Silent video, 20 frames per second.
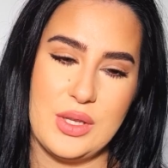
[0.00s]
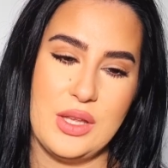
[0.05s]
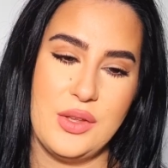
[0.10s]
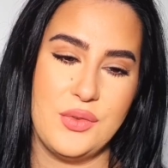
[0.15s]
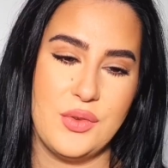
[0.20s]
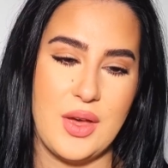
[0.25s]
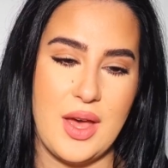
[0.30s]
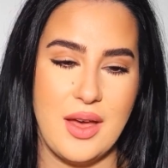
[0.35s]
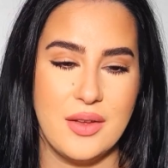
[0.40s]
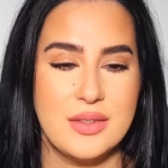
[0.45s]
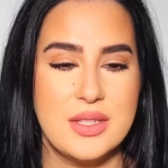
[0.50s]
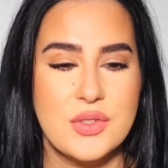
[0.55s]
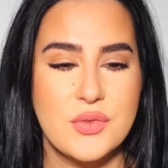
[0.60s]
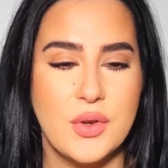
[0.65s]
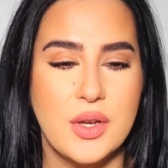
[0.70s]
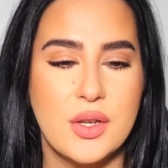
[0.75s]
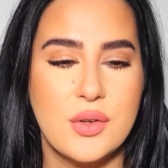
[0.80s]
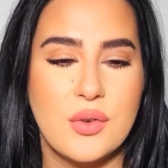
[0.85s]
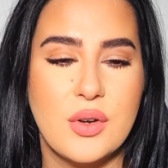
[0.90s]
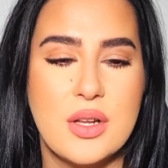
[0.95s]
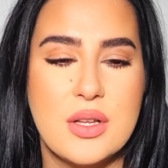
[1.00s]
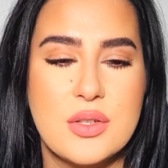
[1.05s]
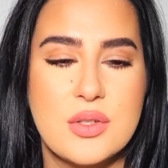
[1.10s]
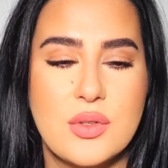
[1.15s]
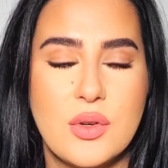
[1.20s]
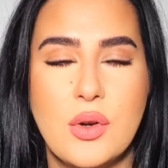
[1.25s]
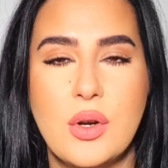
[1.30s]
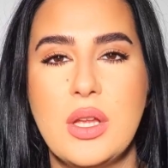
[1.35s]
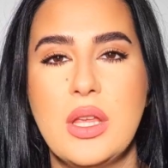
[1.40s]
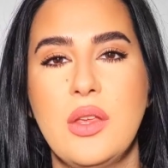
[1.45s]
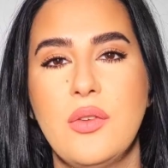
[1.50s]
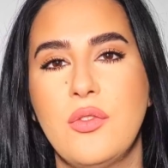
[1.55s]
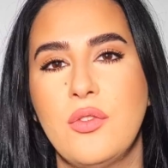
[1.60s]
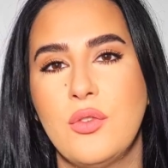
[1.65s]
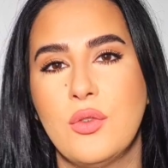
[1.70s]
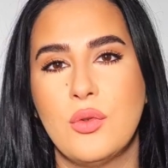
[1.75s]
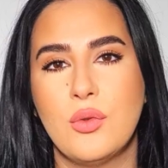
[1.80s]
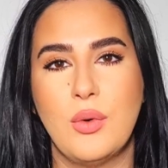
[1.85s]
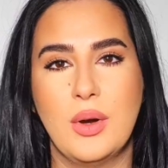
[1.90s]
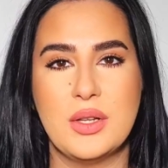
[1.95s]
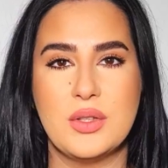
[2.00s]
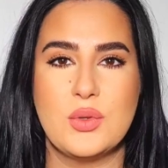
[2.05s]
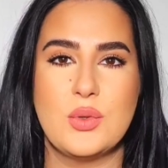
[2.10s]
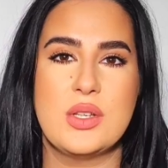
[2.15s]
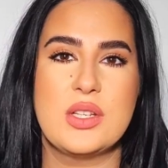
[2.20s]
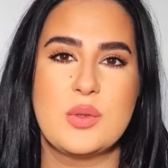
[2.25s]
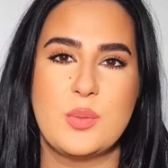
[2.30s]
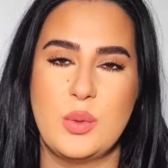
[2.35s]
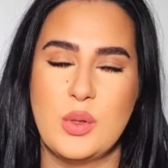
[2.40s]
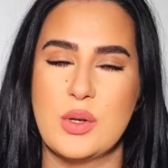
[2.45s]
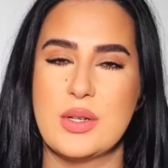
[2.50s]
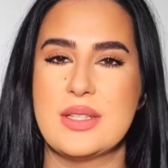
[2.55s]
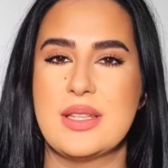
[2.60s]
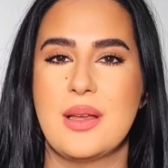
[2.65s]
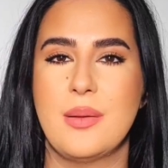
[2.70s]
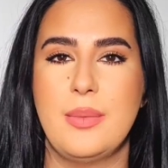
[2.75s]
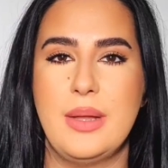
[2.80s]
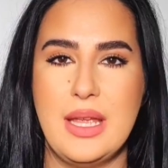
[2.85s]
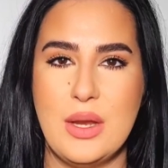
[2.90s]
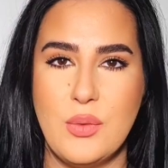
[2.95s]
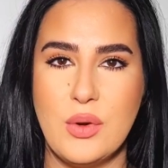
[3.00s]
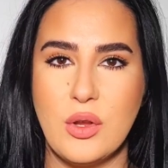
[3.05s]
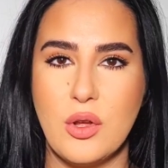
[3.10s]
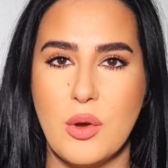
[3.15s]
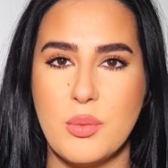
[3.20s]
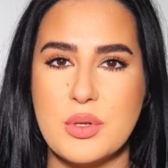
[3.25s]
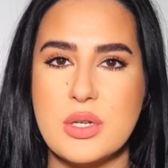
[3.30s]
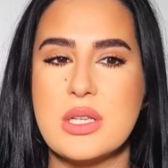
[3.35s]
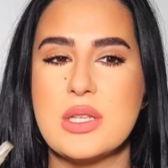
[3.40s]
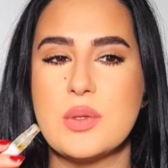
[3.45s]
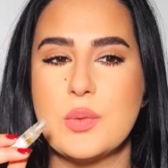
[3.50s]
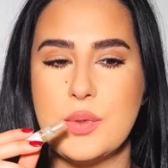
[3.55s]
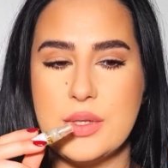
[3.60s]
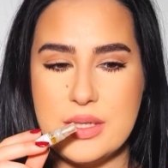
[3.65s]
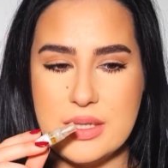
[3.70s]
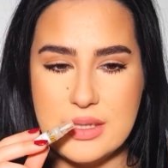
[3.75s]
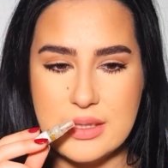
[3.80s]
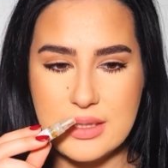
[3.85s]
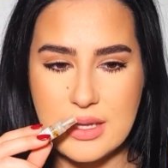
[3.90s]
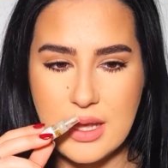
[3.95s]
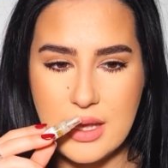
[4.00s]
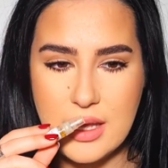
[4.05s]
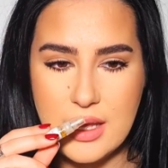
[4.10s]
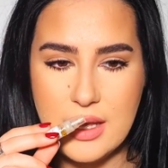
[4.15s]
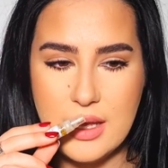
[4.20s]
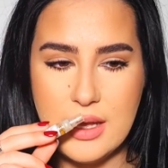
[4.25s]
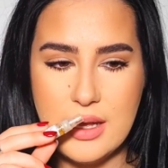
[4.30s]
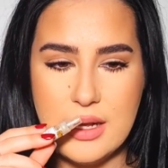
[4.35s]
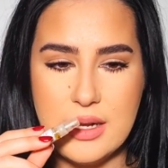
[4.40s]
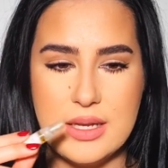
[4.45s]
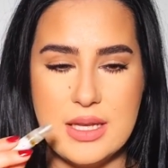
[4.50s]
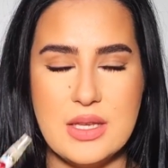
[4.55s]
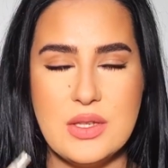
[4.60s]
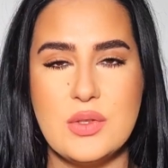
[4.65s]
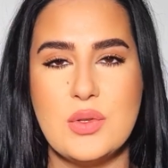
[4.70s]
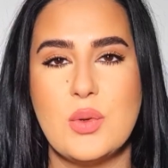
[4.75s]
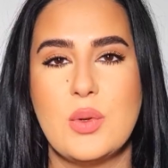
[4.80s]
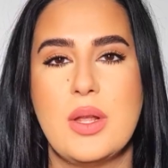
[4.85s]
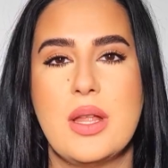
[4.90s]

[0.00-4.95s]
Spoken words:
if you have this fragrance or if you want to explore some layering options with it, is to